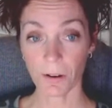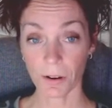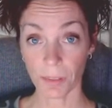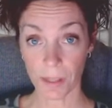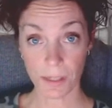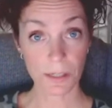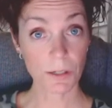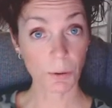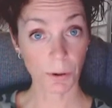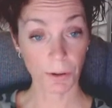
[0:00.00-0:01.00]
Her, and this is
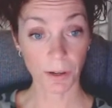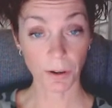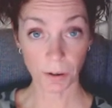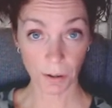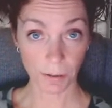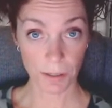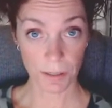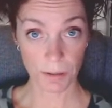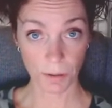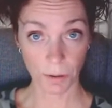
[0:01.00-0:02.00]
quoting her. This
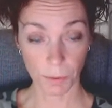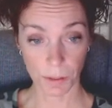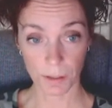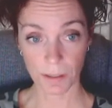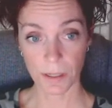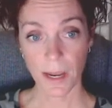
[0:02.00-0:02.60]
is her words,